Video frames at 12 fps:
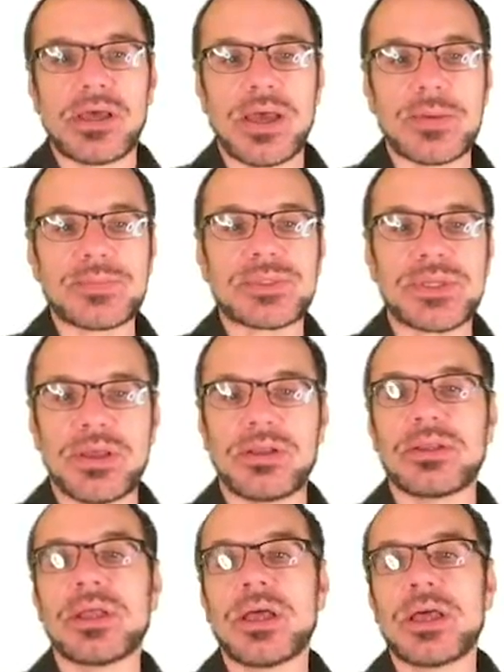
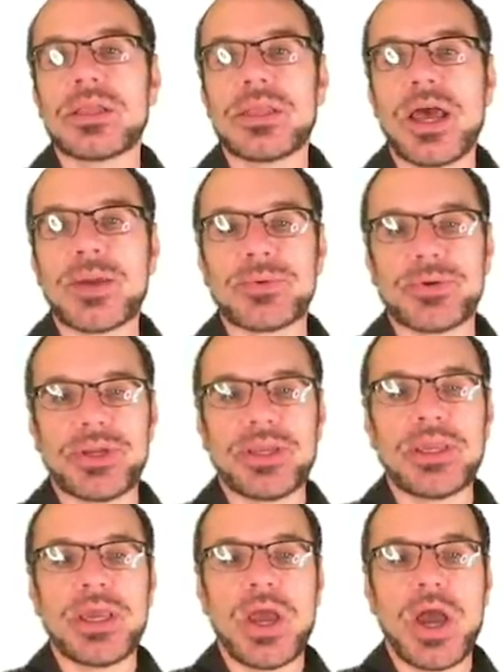Epsil
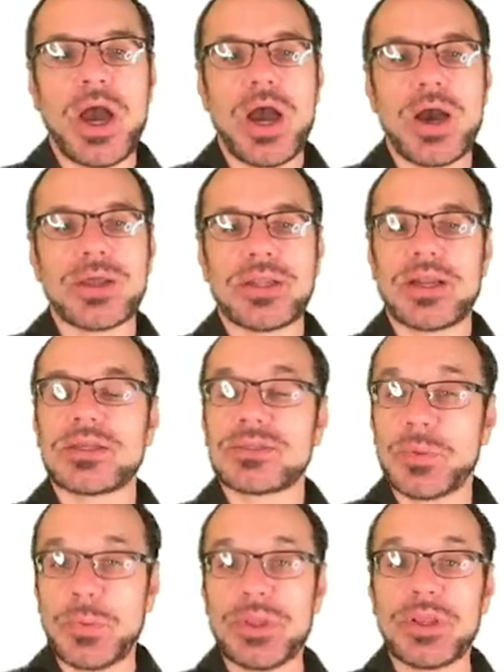library that has
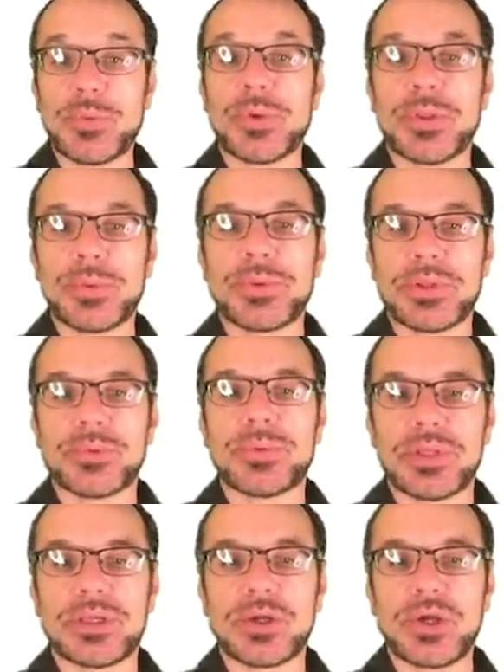a really, really, really,
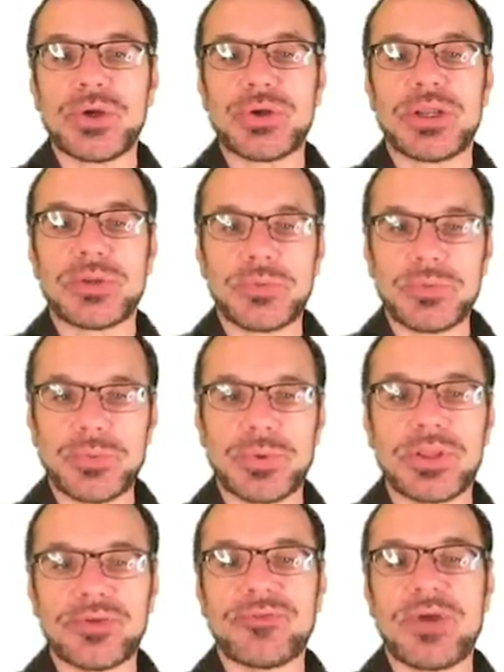really good and
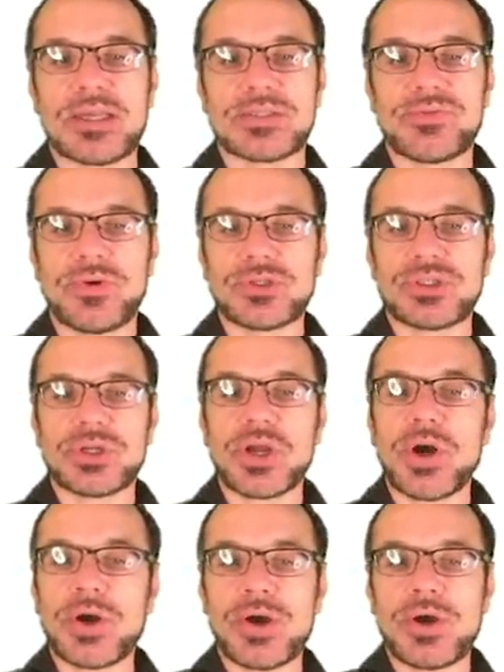really fast function
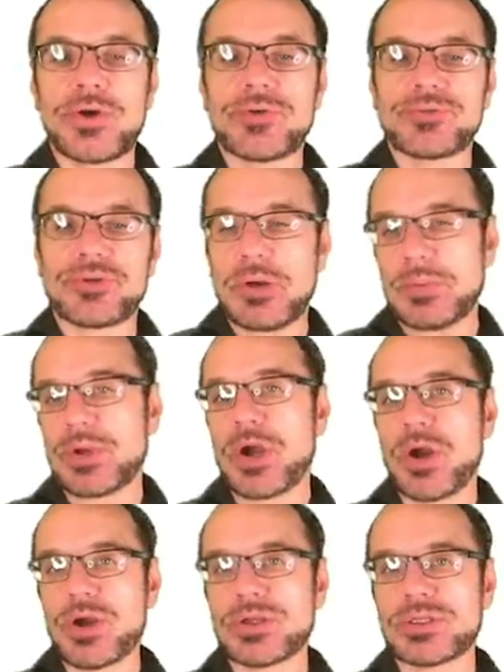called from
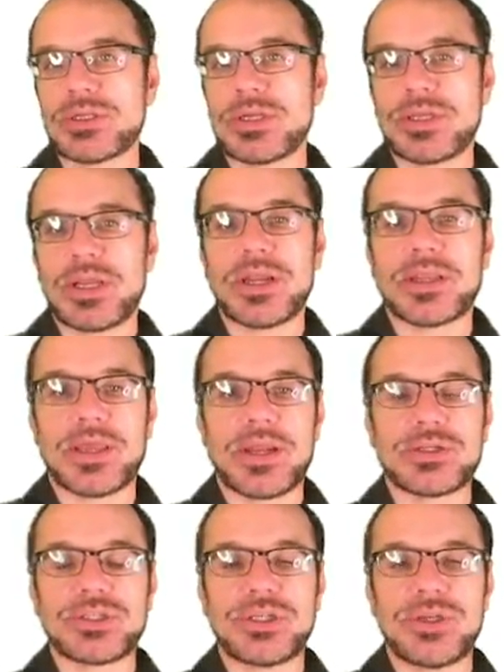cars that it can
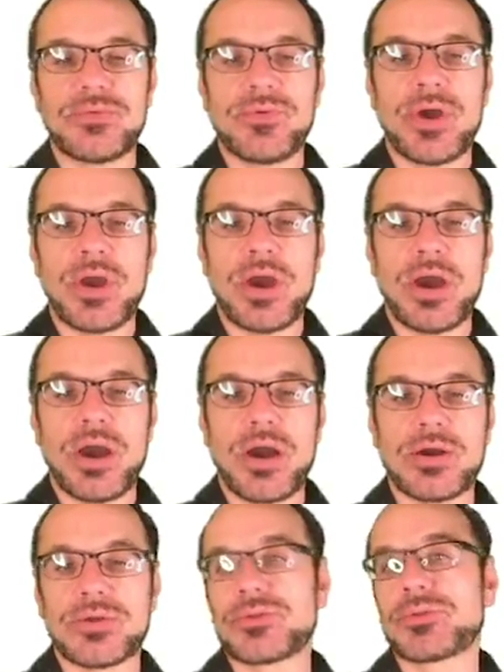achieve
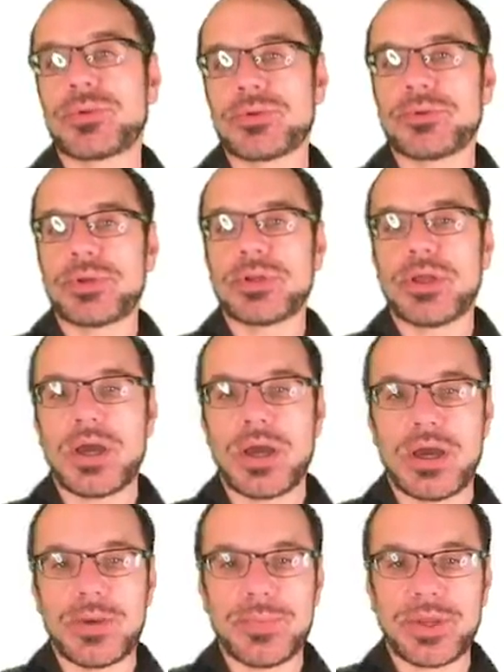300
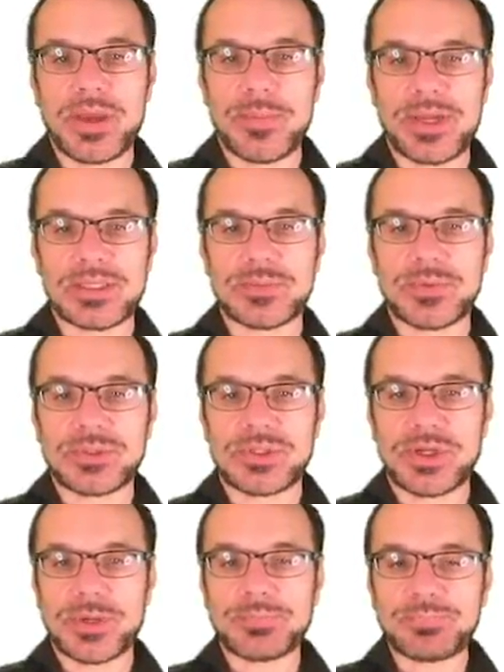megabytes per
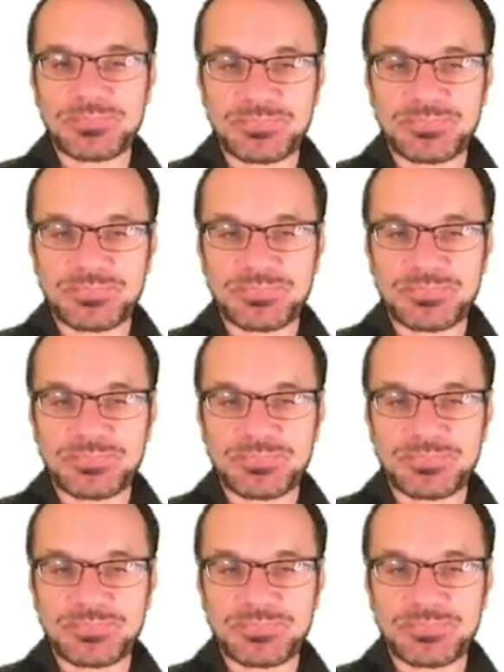second,